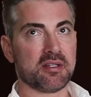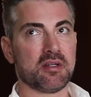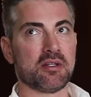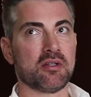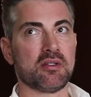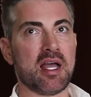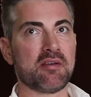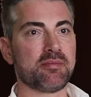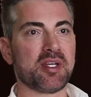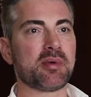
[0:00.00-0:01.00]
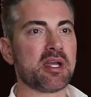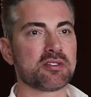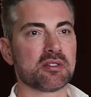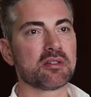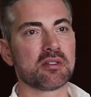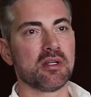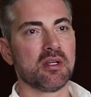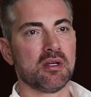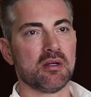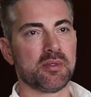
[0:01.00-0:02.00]
is I don't have big patients,
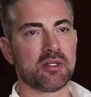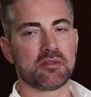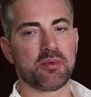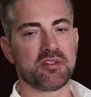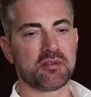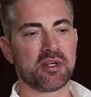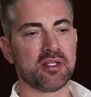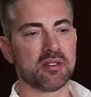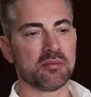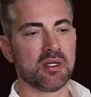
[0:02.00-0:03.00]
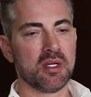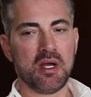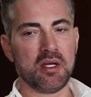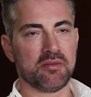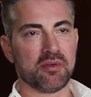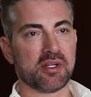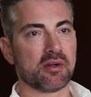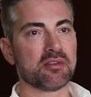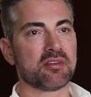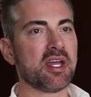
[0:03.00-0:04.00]
because we screen them only for
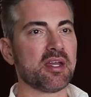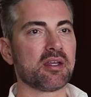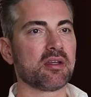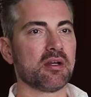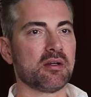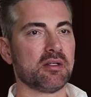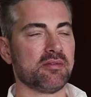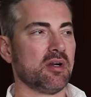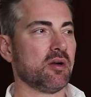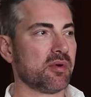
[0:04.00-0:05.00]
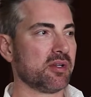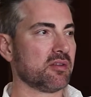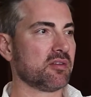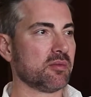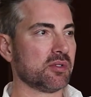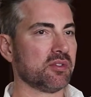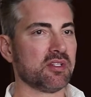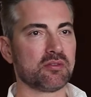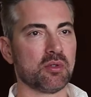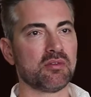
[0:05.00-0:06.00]
their own sake. If I operate on someone who
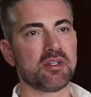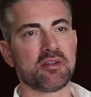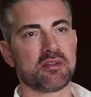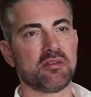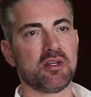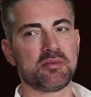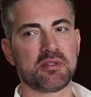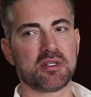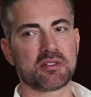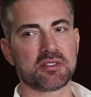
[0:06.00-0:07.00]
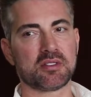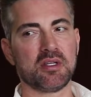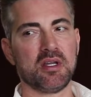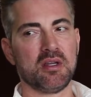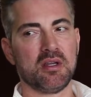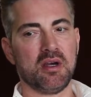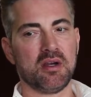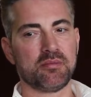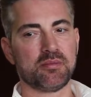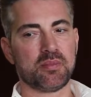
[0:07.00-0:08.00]
needs 12 litres of liposuction,
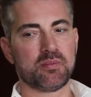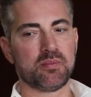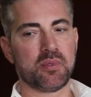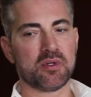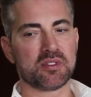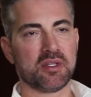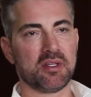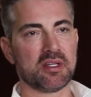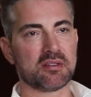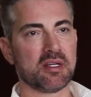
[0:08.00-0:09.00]
I personally think that's